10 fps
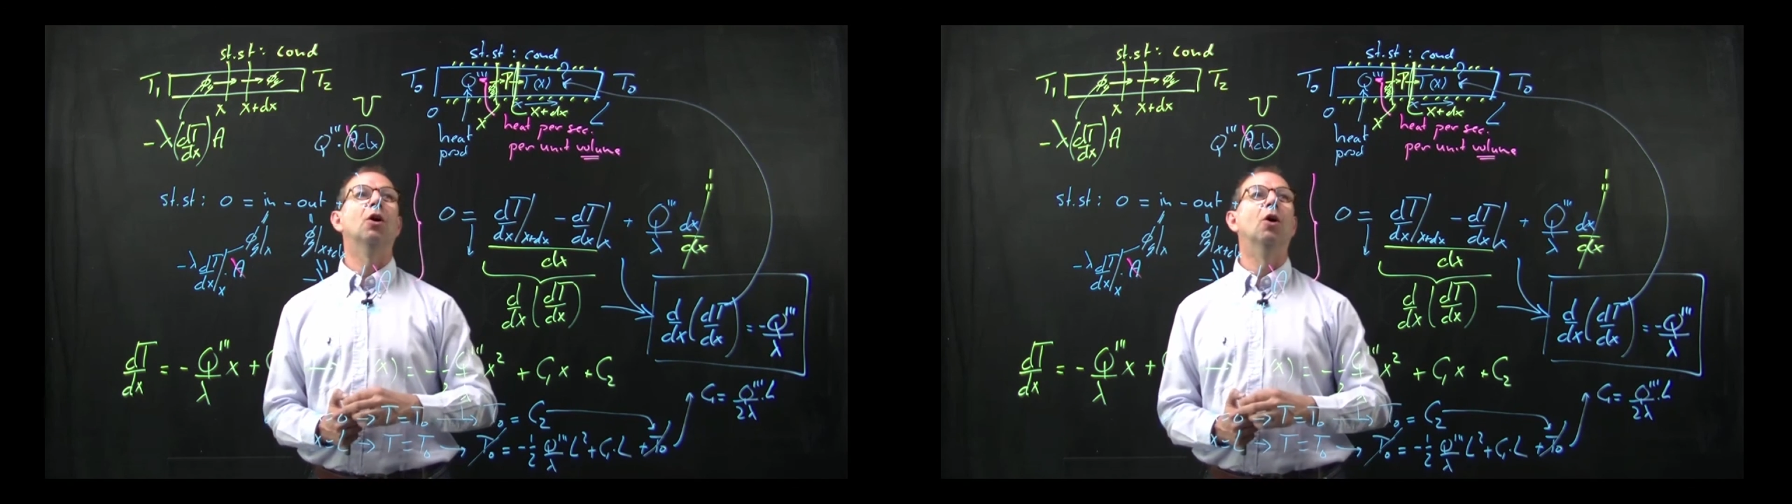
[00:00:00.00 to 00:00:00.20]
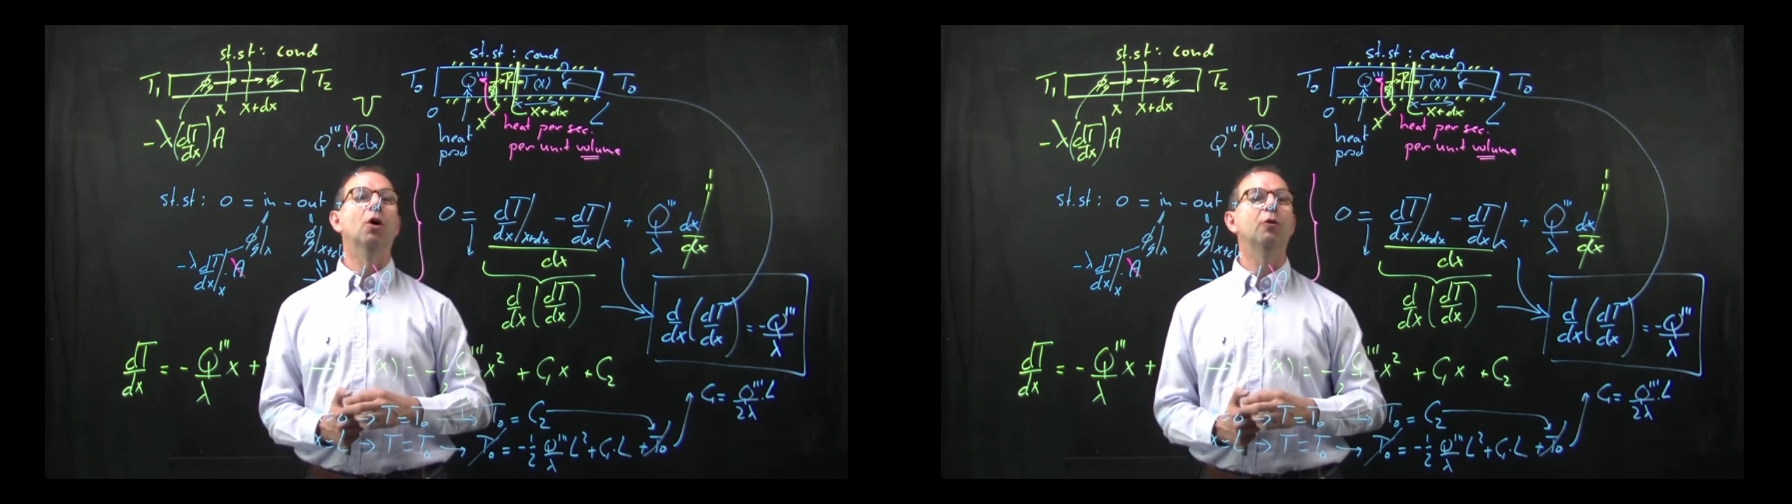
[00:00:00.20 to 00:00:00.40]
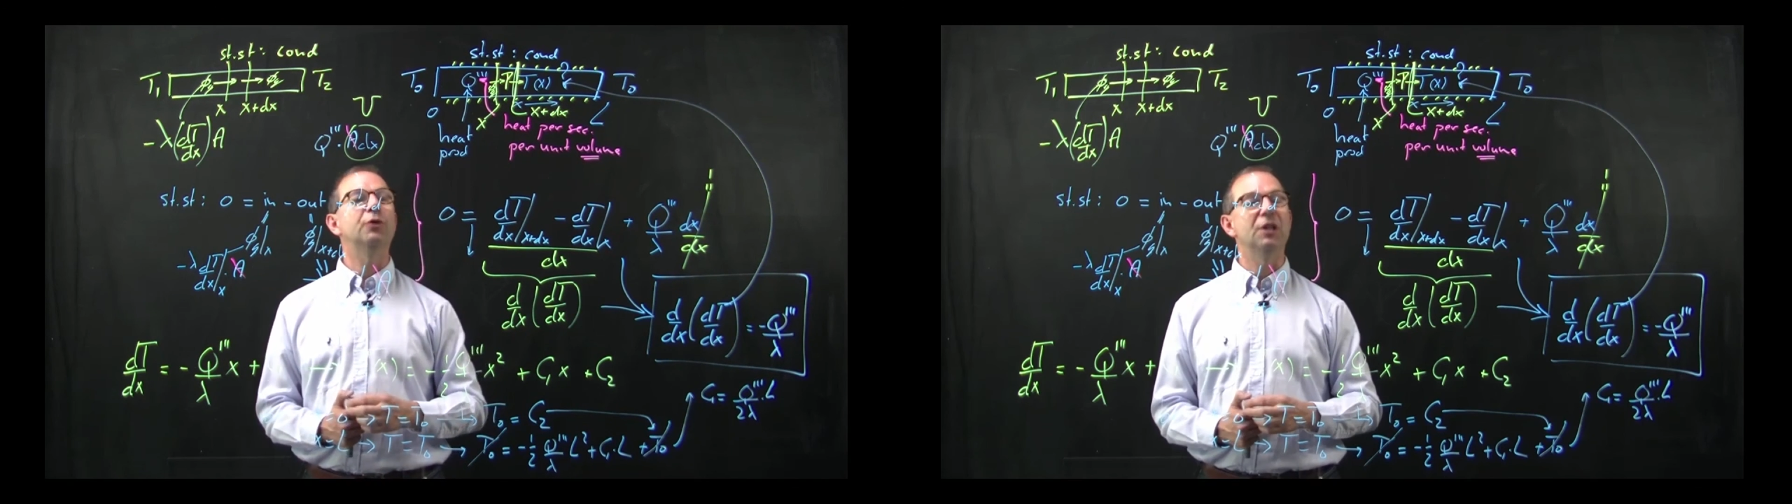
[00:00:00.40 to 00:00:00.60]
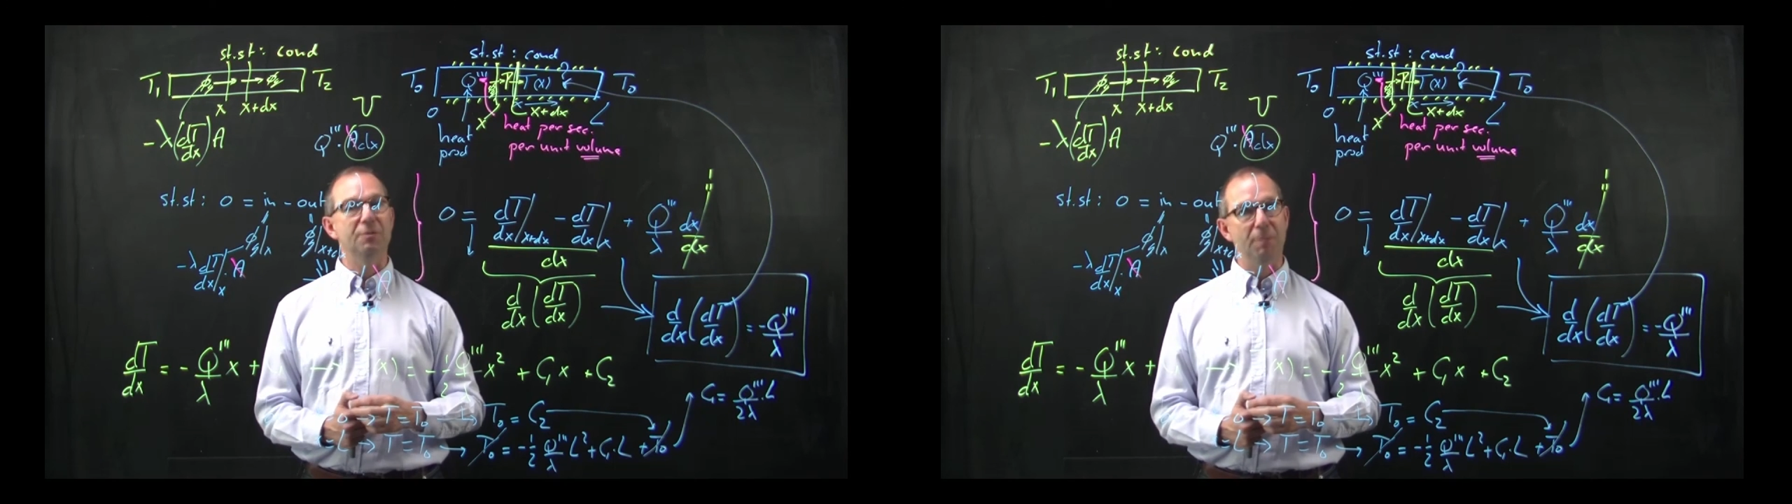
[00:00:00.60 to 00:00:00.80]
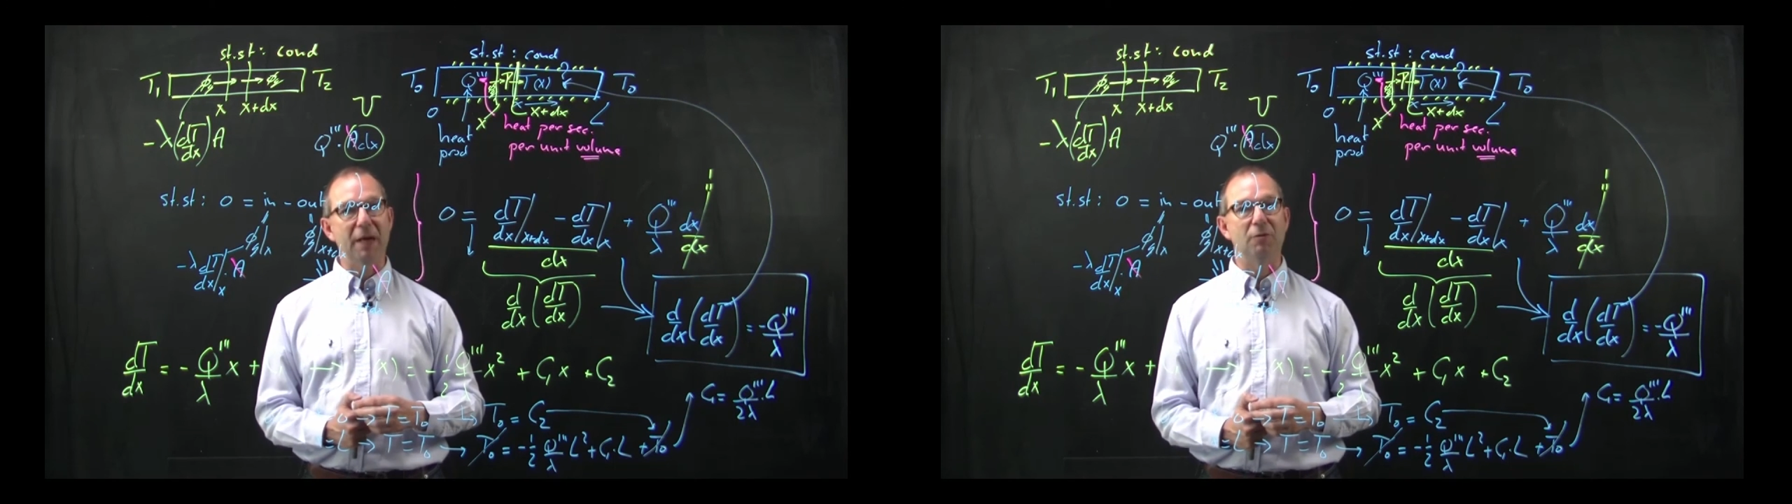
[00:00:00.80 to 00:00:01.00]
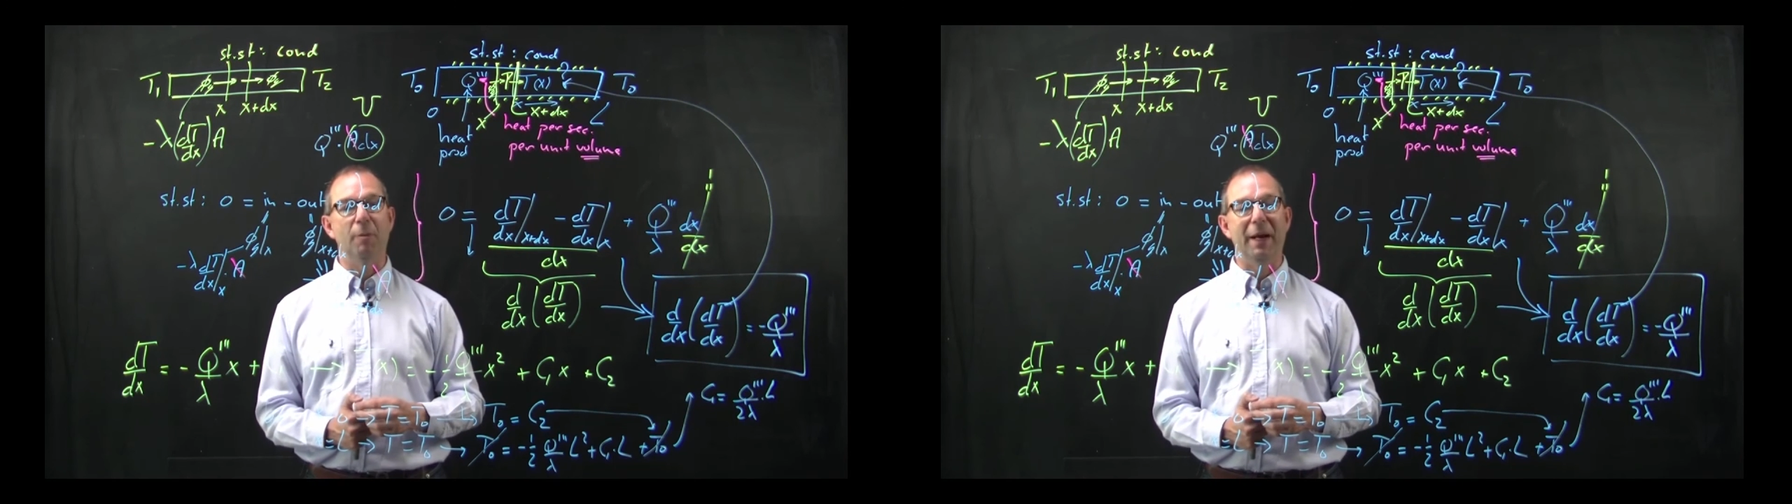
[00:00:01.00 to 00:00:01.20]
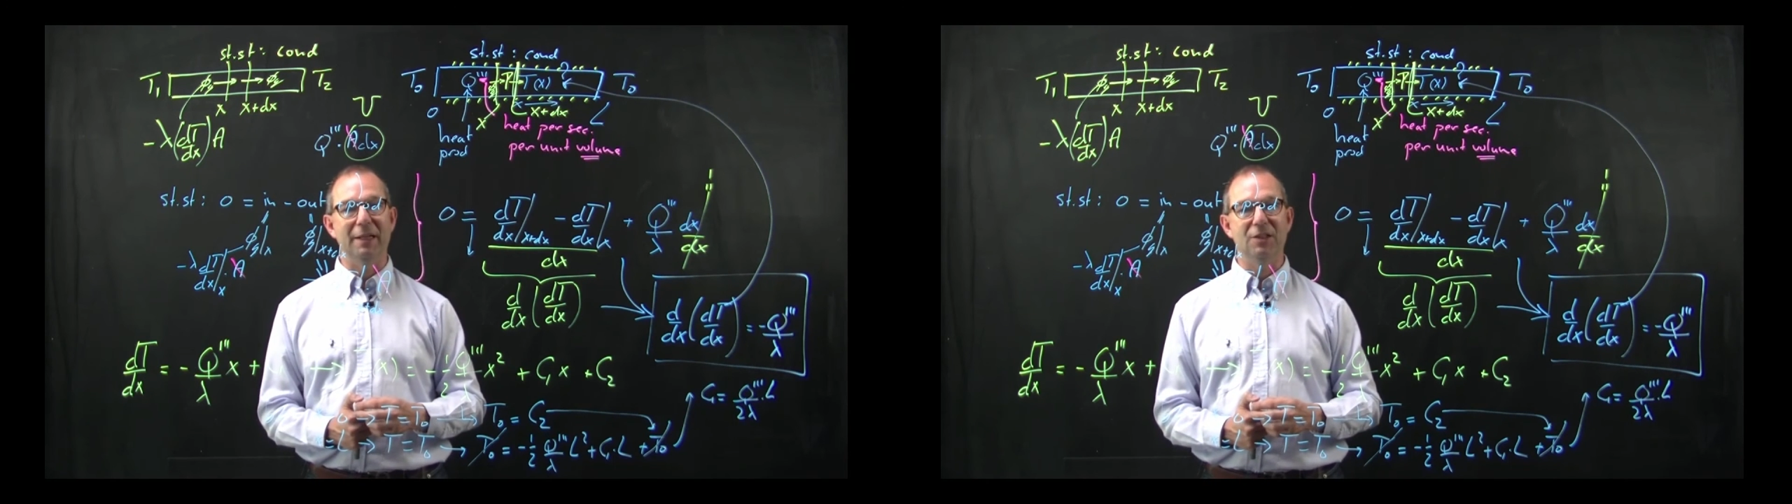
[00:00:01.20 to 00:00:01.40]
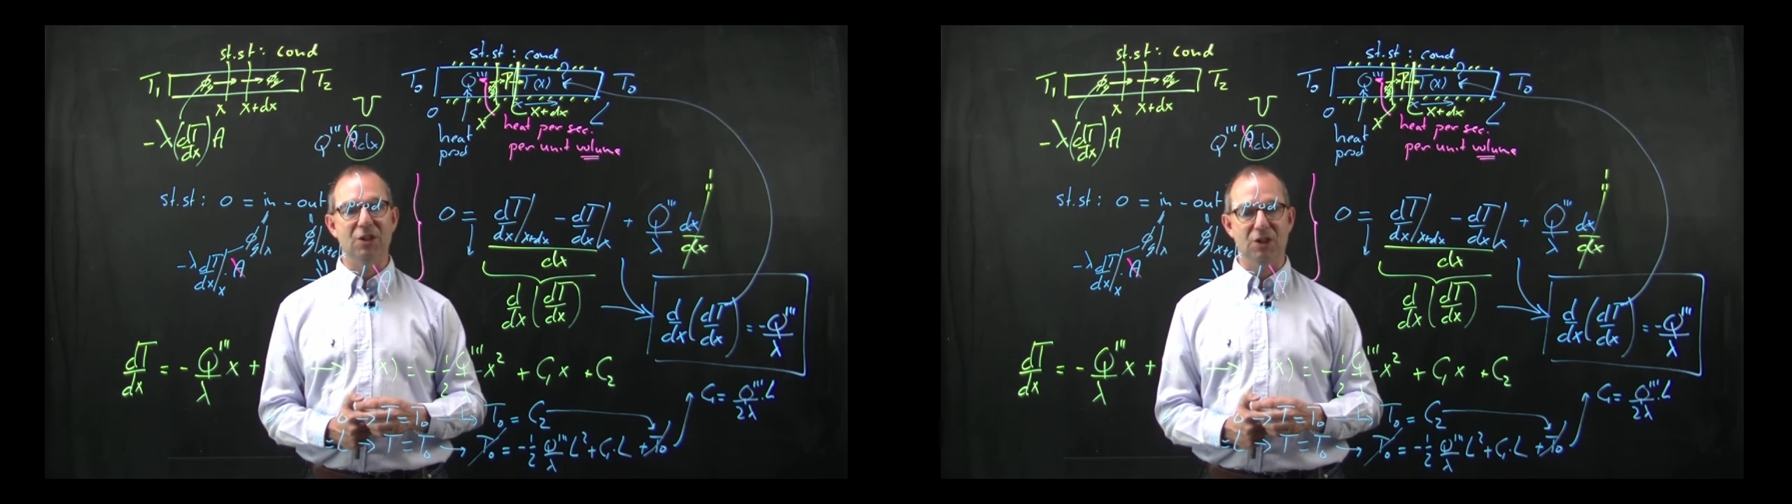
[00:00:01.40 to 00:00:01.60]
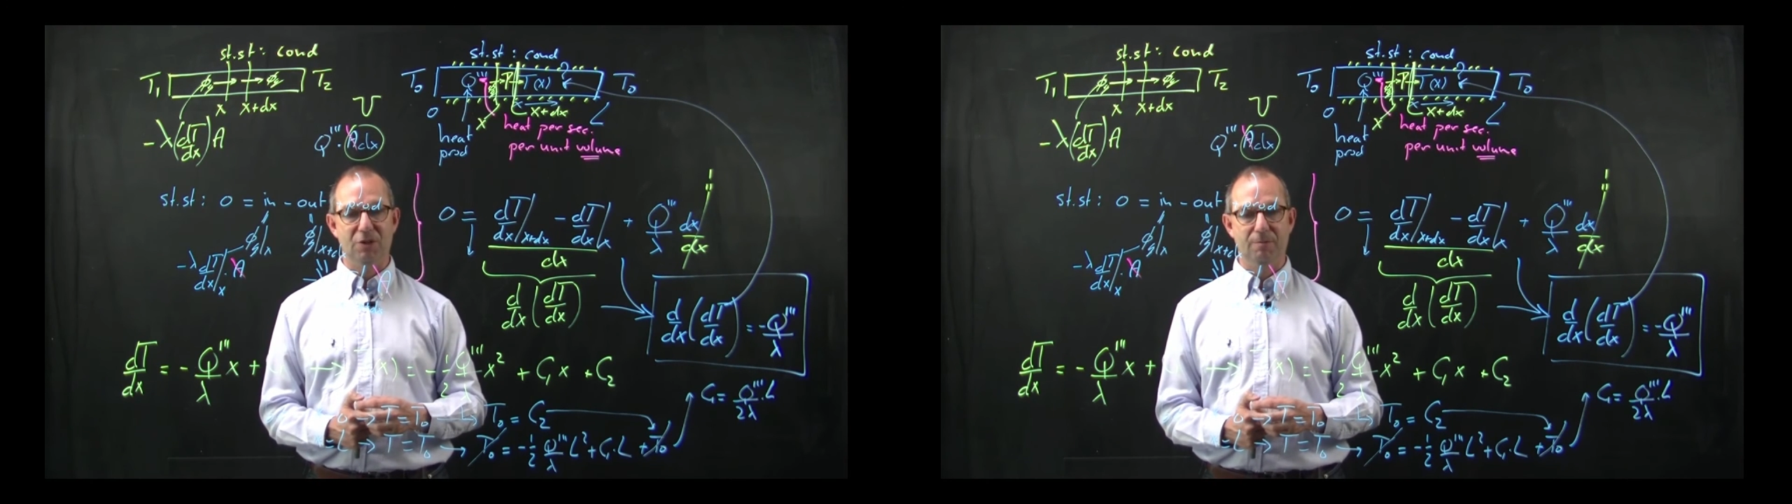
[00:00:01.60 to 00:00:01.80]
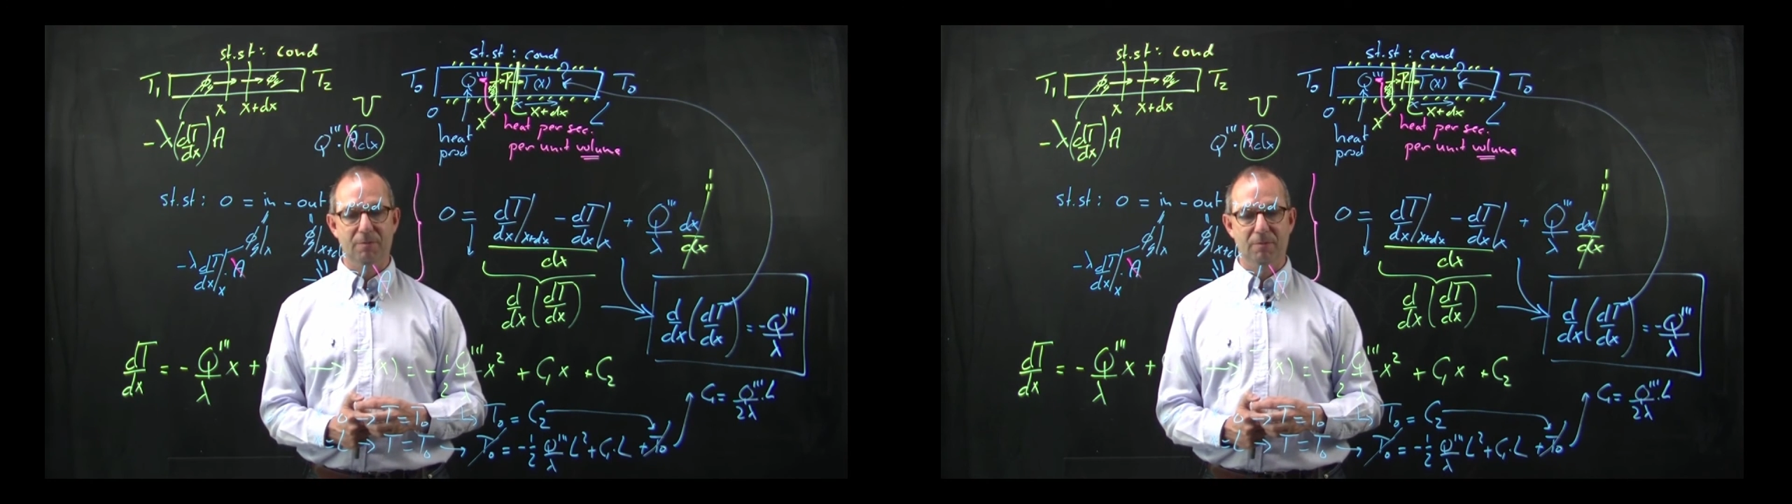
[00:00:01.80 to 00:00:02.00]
of these microbalances.